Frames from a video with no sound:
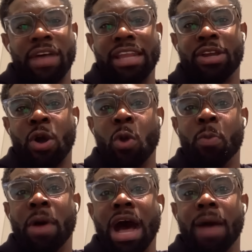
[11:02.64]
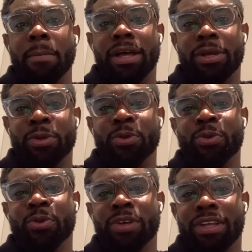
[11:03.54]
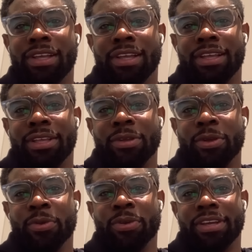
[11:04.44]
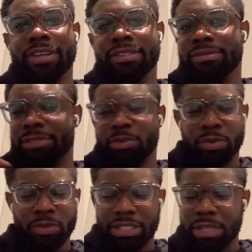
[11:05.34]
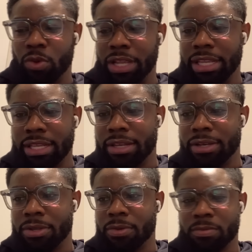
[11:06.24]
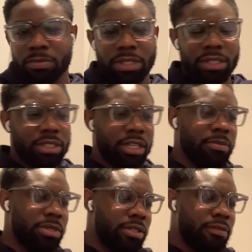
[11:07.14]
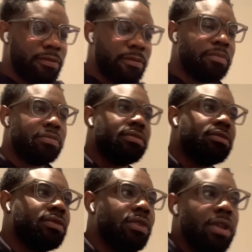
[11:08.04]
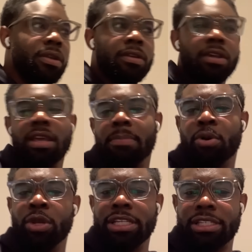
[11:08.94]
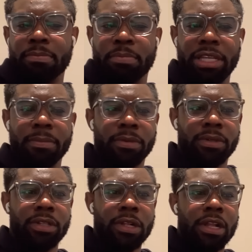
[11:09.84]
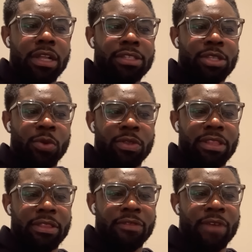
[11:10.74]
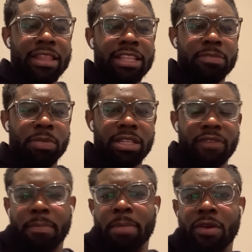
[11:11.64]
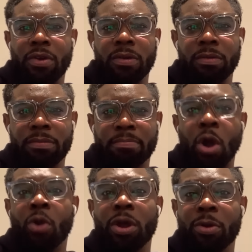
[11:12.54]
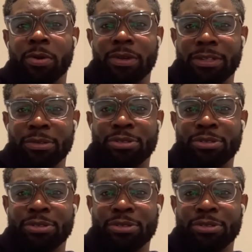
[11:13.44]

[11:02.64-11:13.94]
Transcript: had a Cole Palmer who can... Well, we've seen what he can do in terms of punishing people. So they've had these players. They've had Porro, who